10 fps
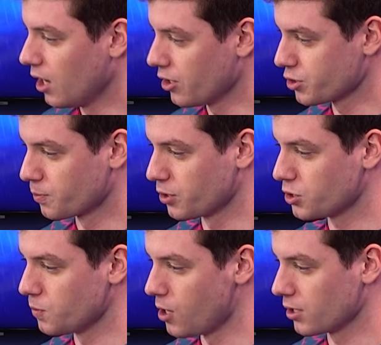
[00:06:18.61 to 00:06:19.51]
Also pretty
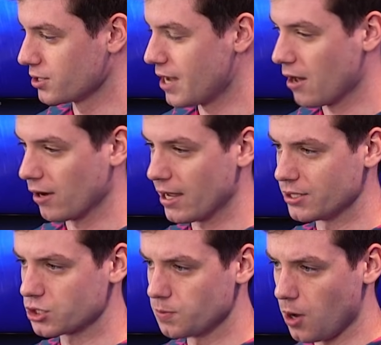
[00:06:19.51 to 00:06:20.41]
small in town
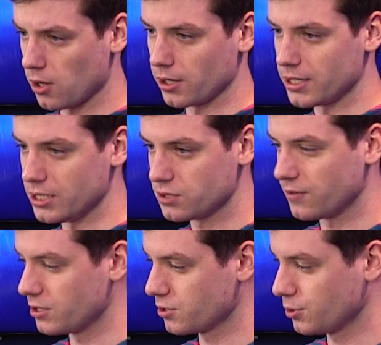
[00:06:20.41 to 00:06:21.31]
and small on
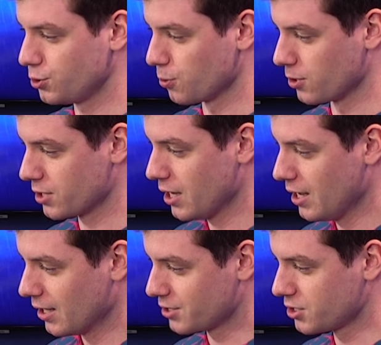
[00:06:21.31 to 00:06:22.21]
east-facing shores.
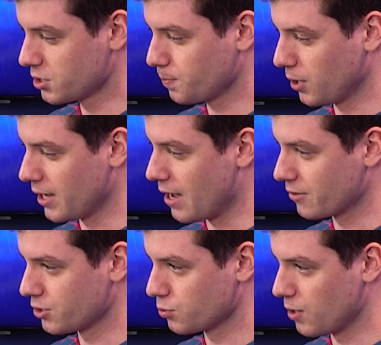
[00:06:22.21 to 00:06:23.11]
Let's just play out
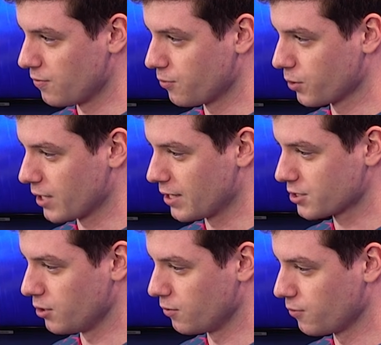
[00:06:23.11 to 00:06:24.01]
the swell forecast.
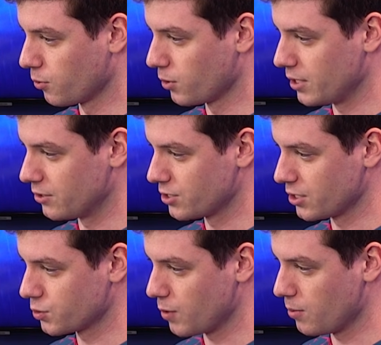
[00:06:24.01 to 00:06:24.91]
Going forward, here's that
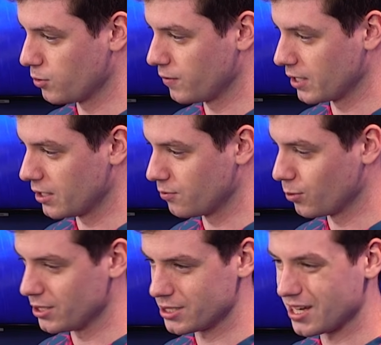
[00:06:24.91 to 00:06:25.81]
swell moving in.
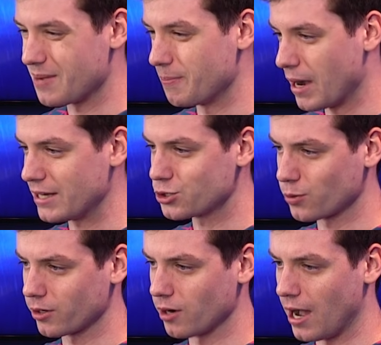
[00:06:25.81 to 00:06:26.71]
Wednesday might
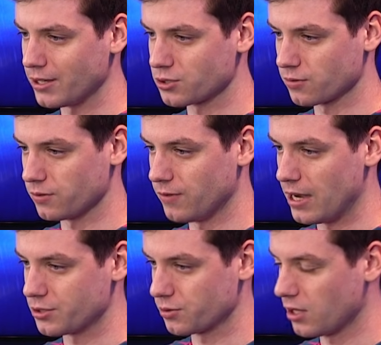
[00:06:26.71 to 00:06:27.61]
trigger high surf
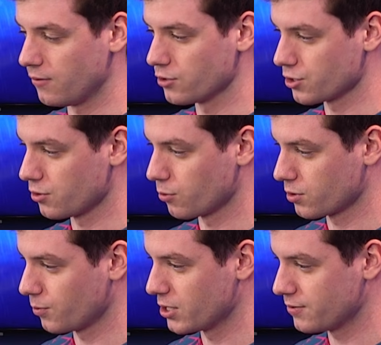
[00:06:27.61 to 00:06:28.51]
advisory levels on north
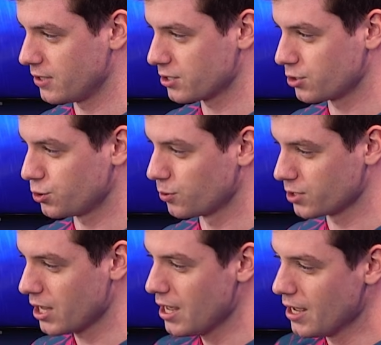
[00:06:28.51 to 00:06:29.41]
and west-facing
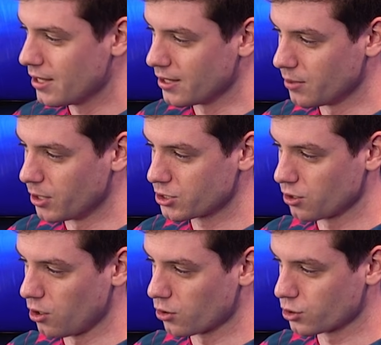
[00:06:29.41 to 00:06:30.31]
shores. And then the much
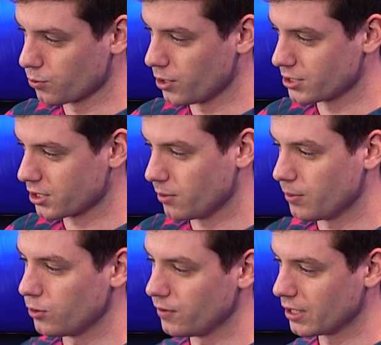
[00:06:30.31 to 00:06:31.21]
larger one's going to be
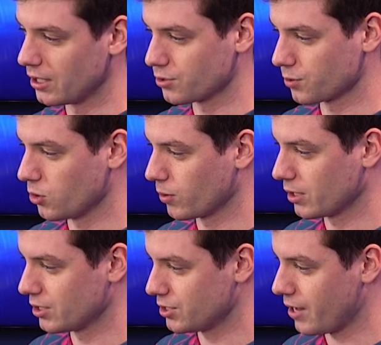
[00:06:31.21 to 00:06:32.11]
moving in as we're going
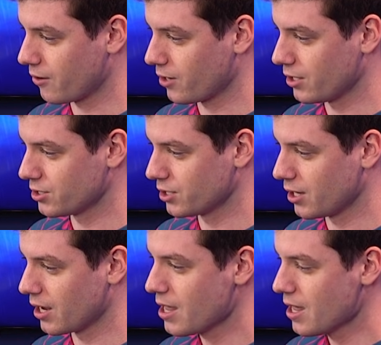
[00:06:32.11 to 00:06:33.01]
into Saturday and
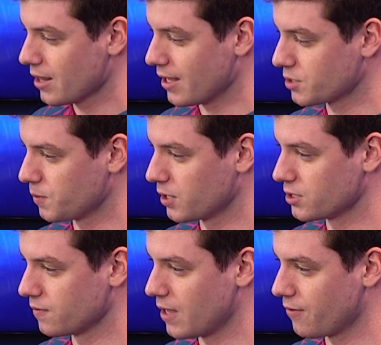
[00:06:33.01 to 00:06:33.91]
Sunday. That's
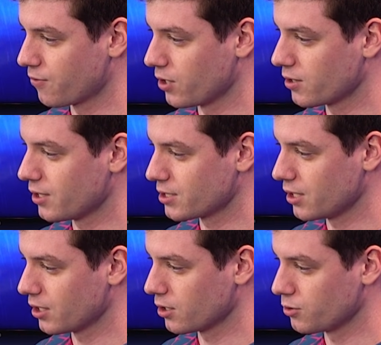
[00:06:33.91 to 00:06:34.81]
because of that front that's
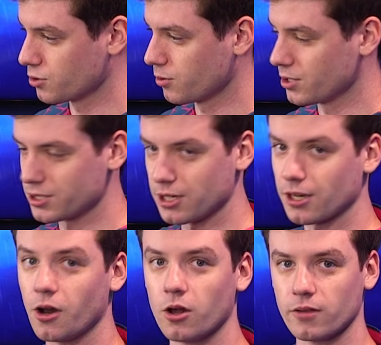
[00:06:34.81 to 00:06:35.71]
getting closer to us,
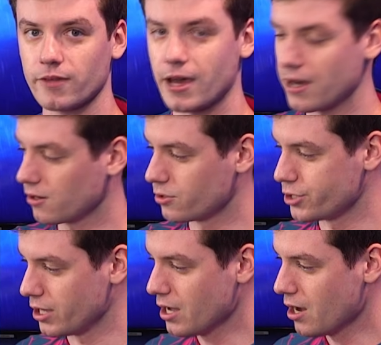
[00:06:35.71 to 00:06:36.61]
sending all of that
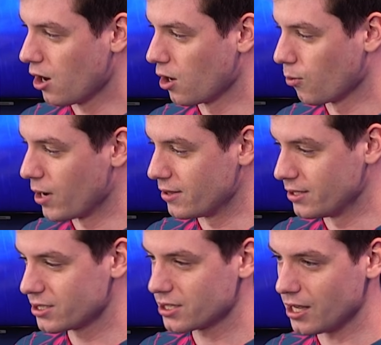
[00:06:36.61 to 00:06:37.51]
energy our way.
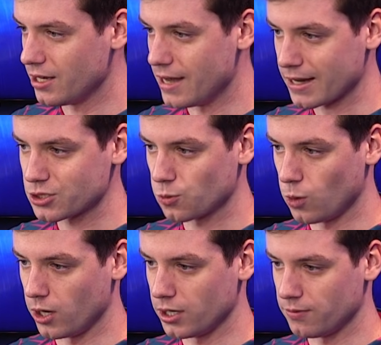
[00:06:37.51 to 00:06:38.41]
This next
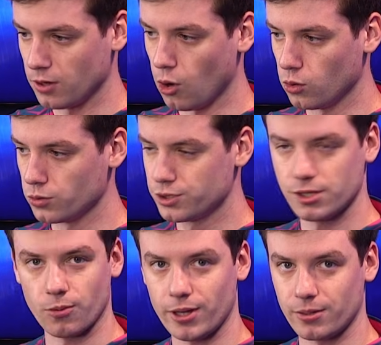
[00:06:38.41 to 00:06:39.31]
one, if it holds in
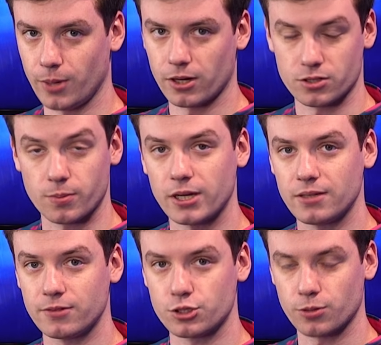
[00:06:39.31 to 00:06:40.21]
the weather models, might
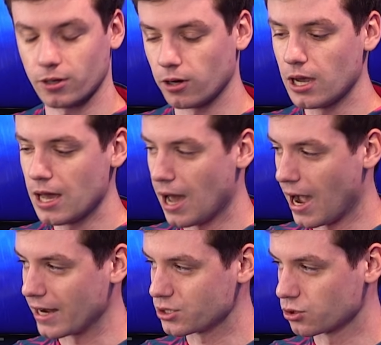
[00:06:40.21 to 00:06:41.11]
even trigger
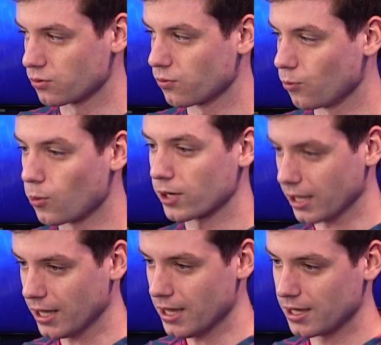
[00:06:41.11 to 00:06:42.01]
high surf warning
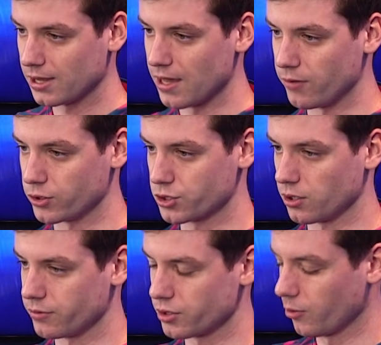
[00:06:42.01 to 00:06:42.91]
level
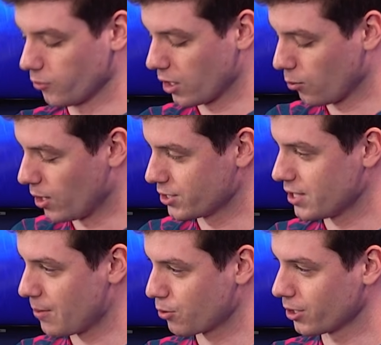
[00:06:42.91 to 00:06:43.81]
surf. So we've got to watch
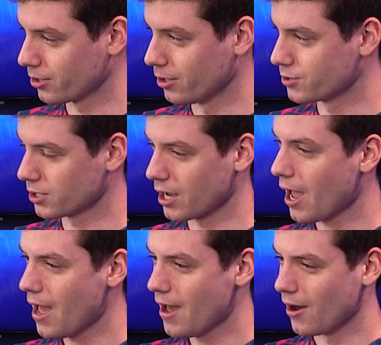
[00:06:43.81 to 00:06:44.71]
that pretty closely.
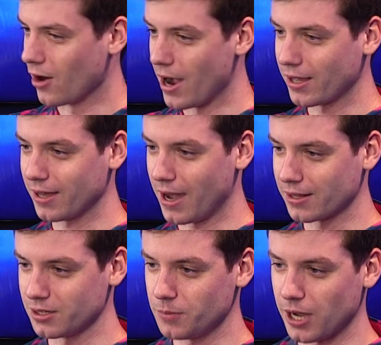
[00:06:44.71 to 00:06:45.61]
Our
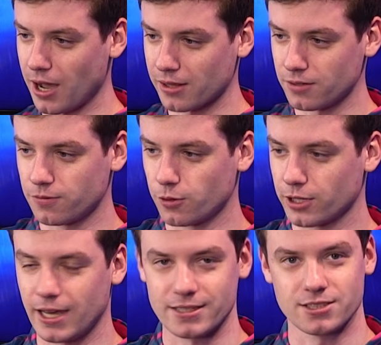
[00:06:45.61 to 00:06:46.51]
island by island
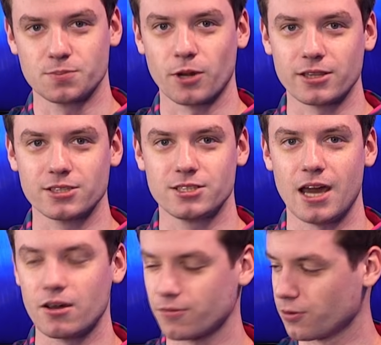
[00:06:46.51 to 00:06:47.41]
forecast. Let's break this
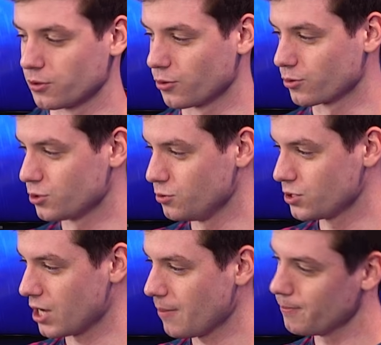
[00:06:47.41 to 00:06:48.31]
down for your
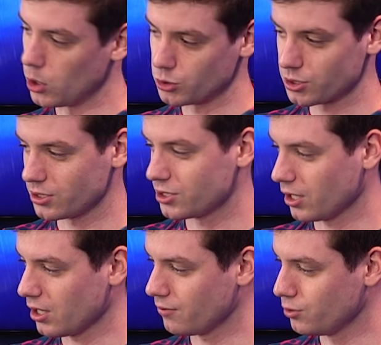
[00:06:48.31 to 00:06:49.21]
Tuesday. Mostly
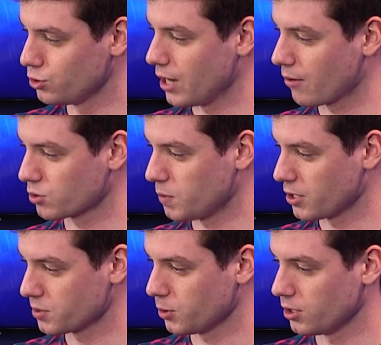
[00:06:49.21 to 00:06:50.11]
sunny, a few showers
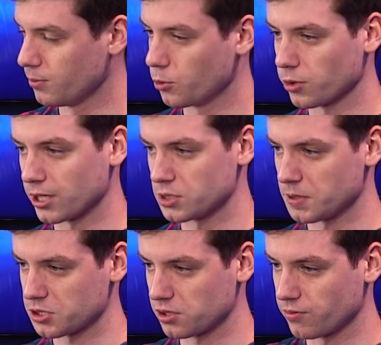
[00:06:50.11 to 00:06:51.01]
possible in the morning,
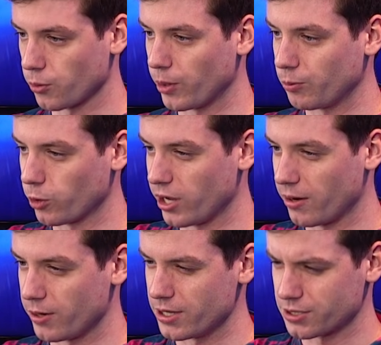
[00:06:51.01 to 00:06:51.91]
especially over windward
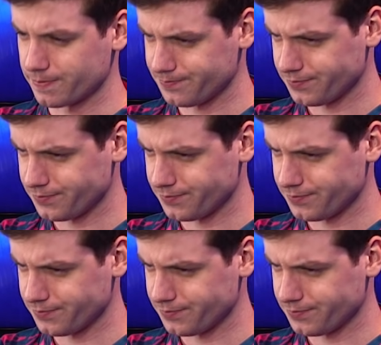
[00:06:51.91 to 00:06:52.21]
areas.